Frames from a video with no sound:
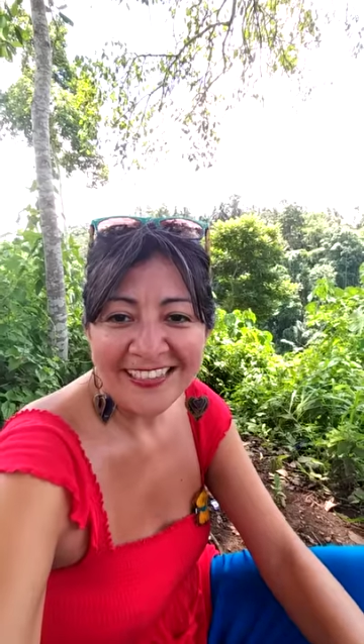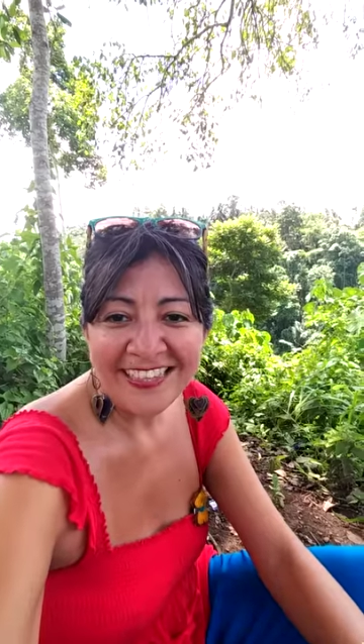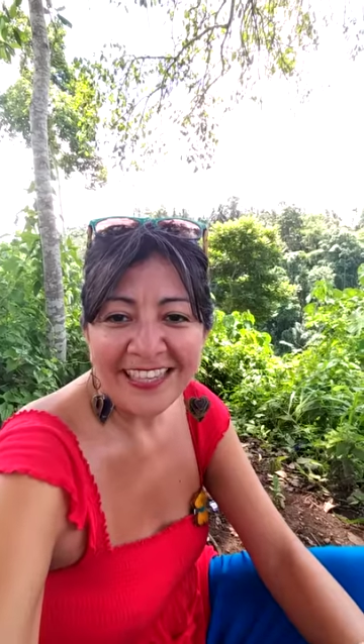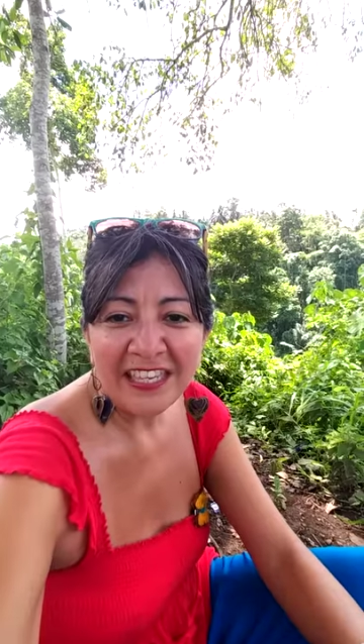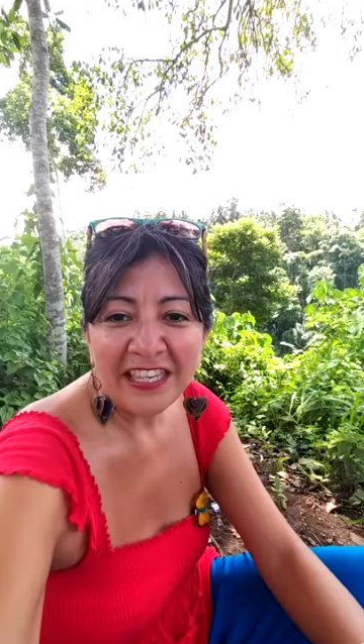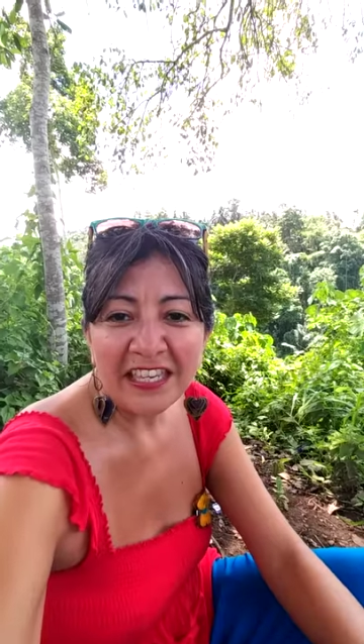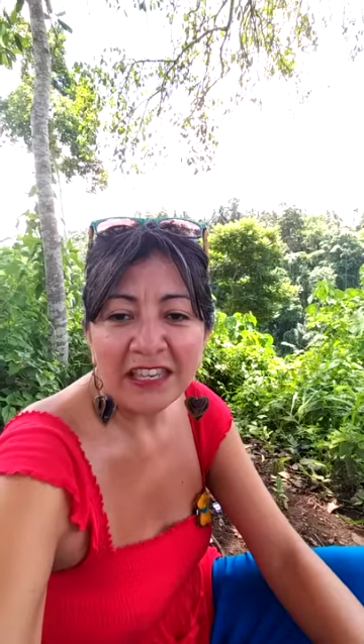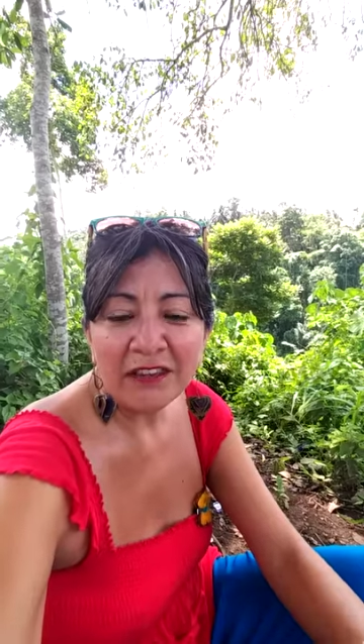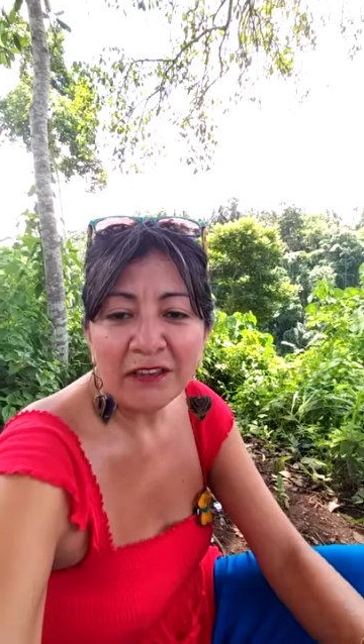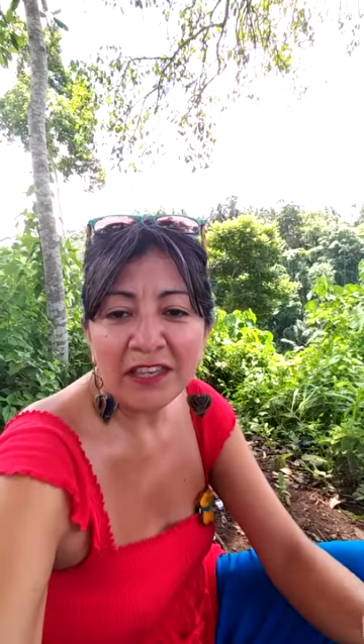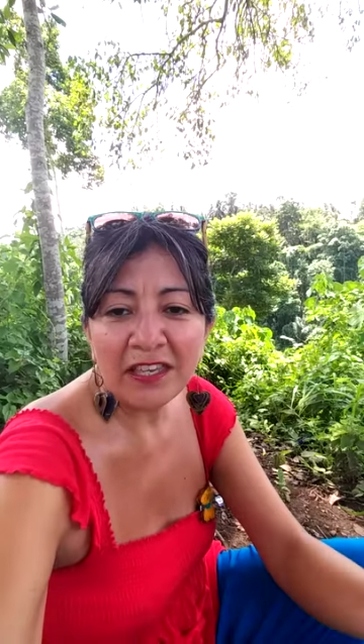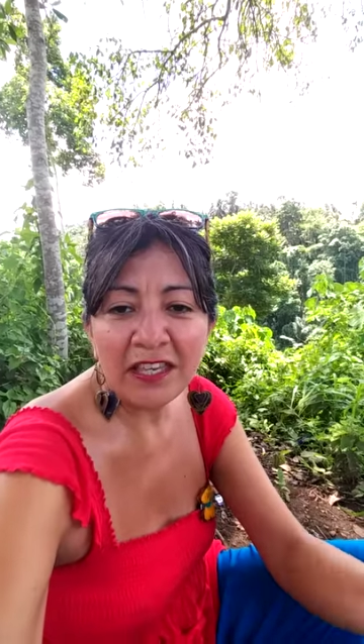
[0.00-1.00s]
the
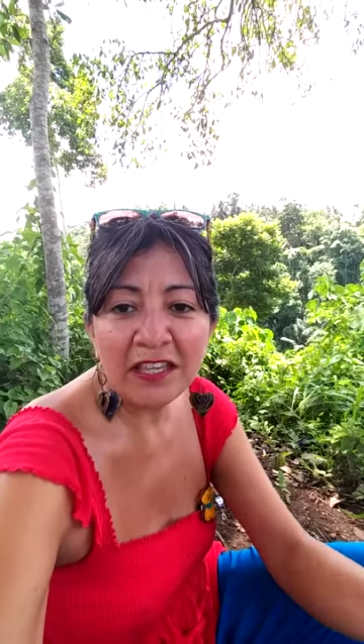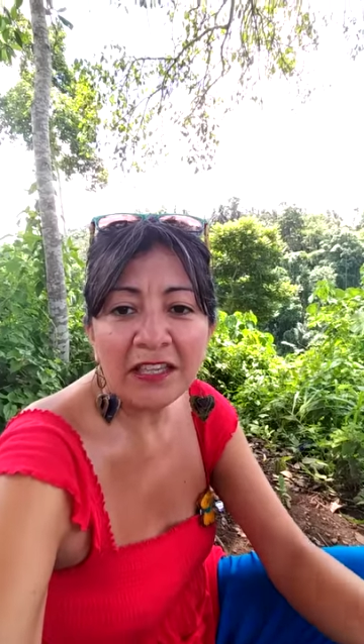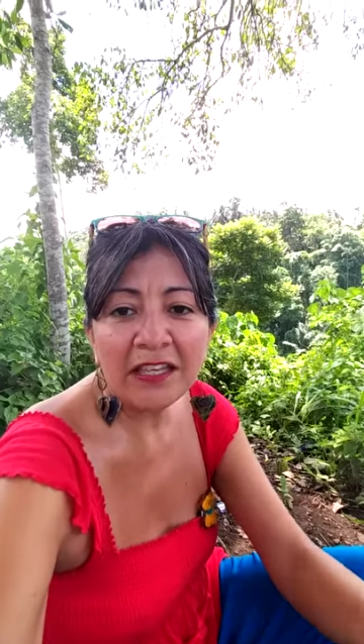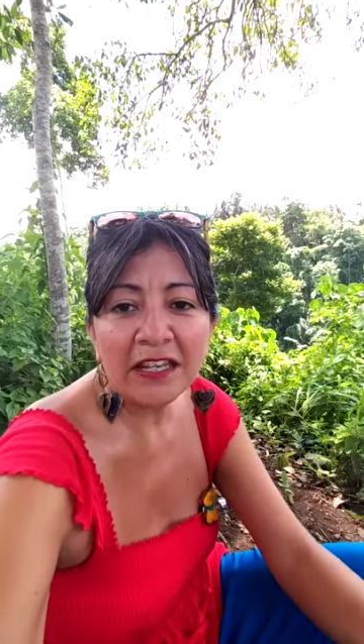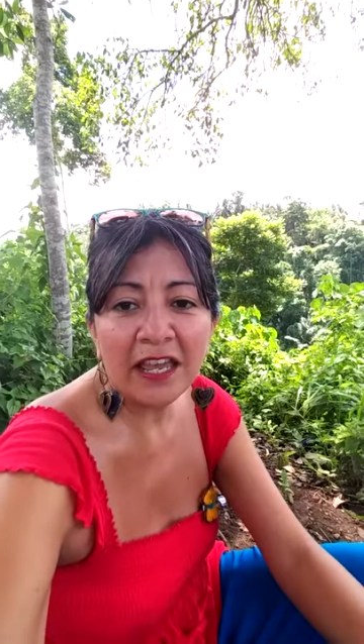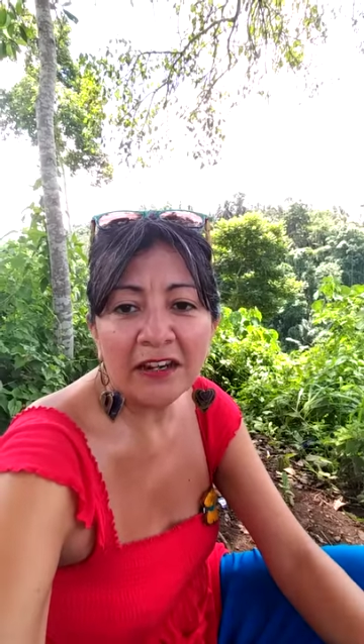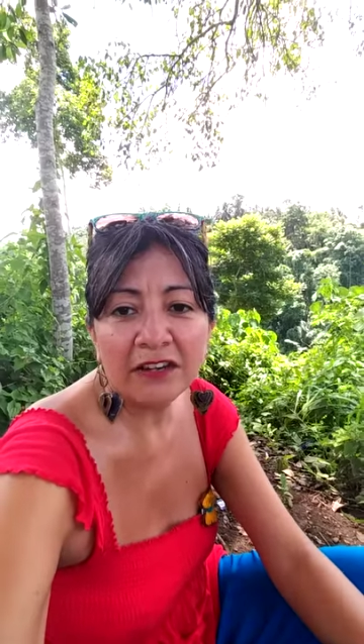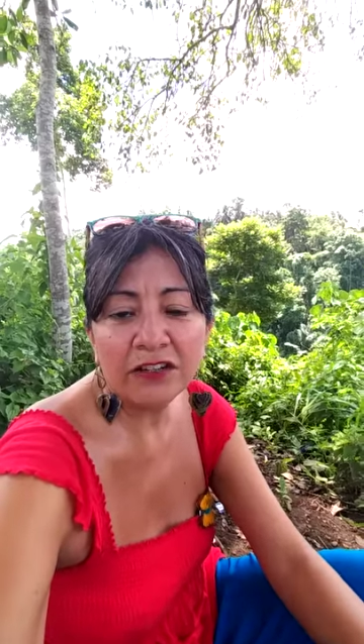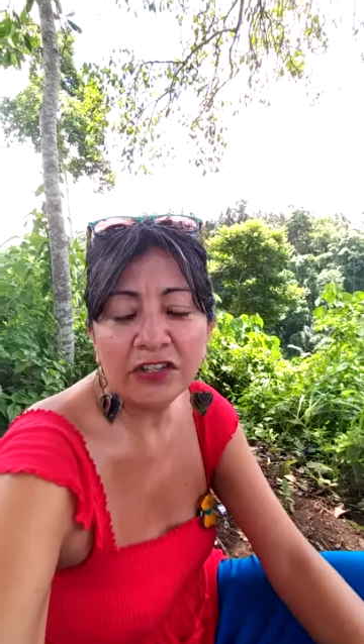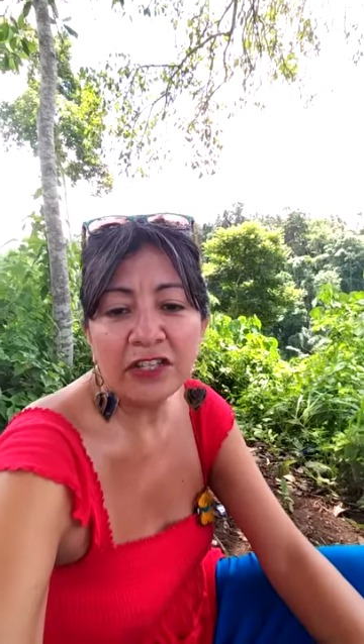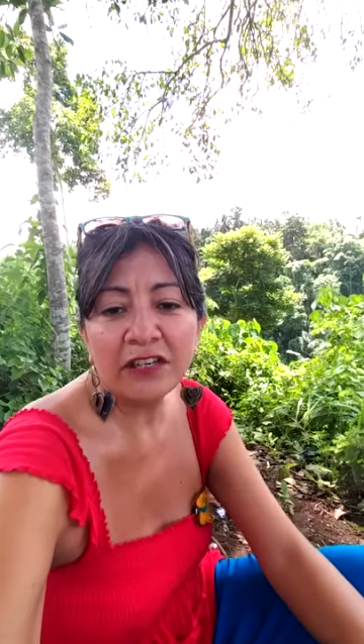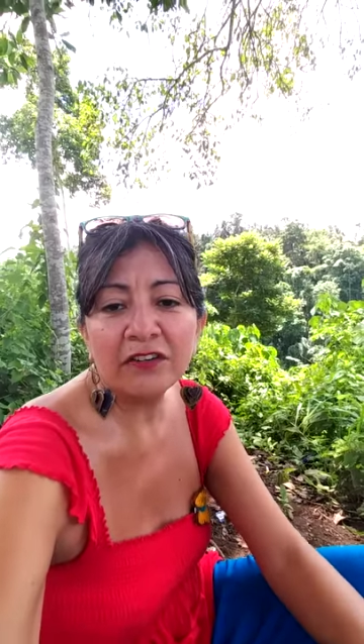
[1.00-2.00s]
healing
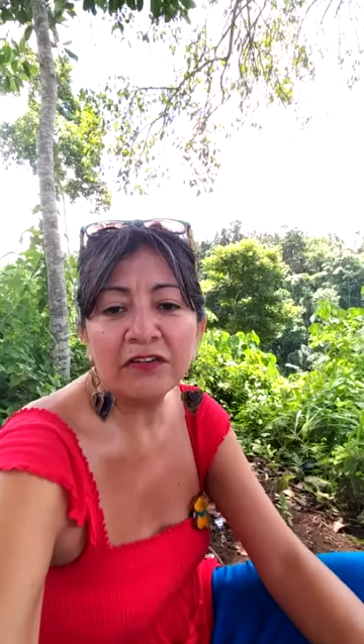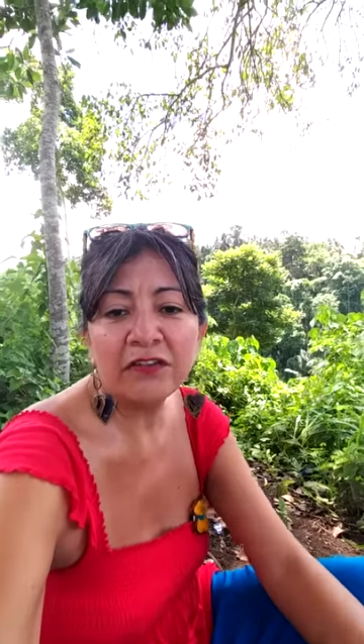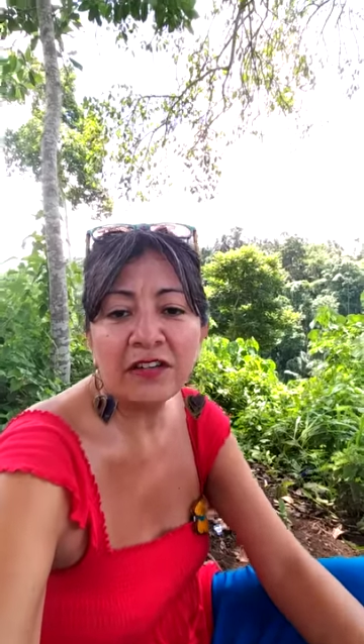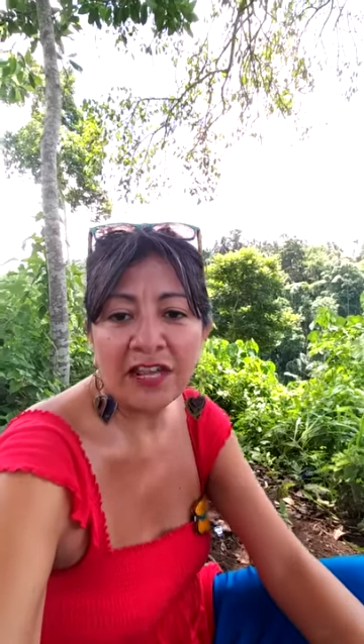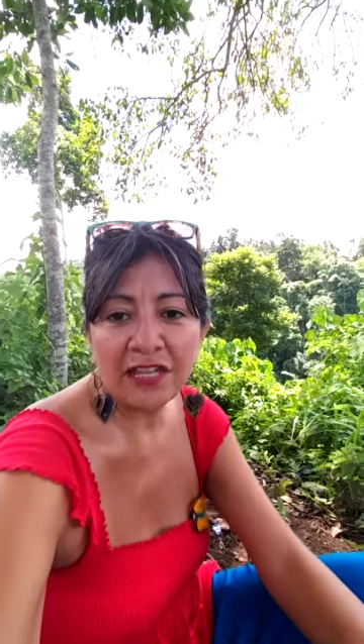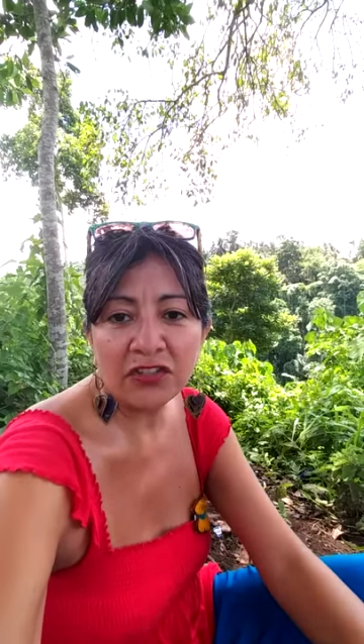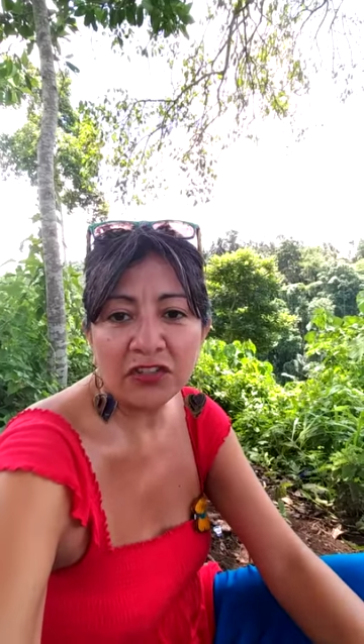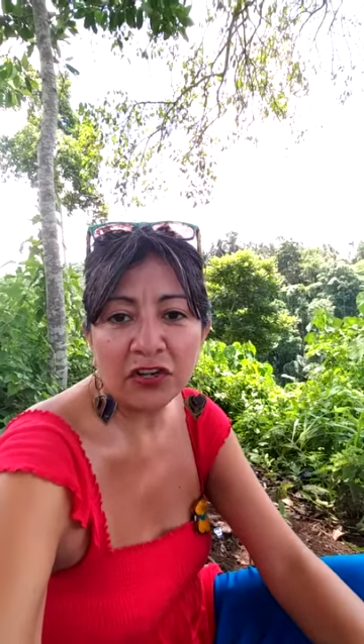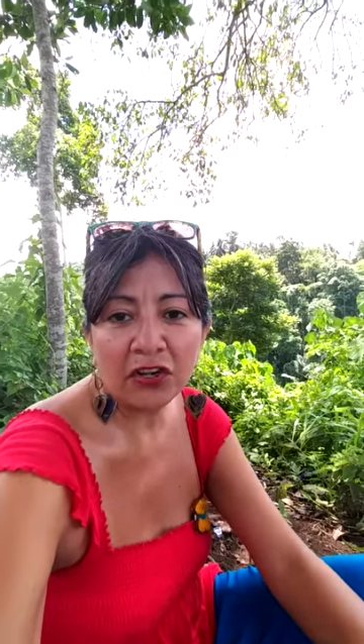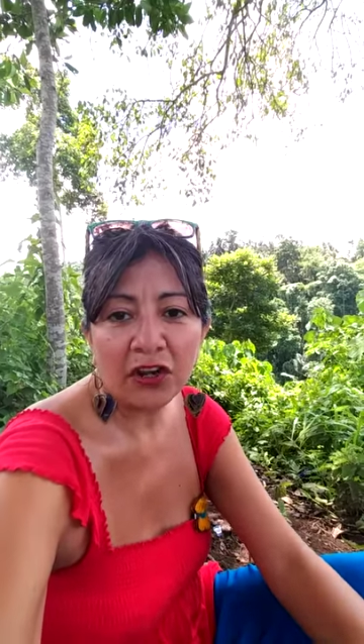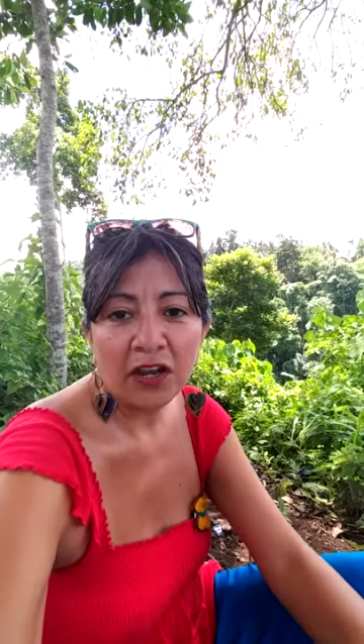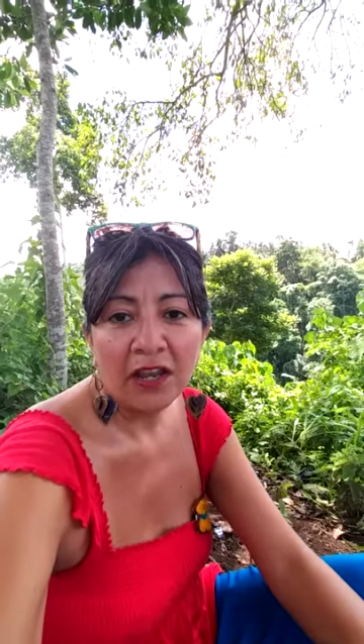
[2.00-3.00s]
energy of
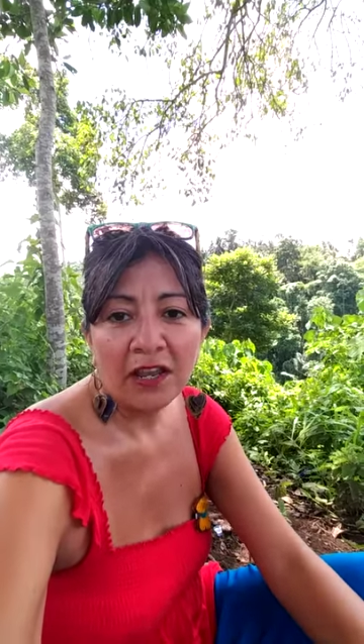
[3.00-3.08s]
nature.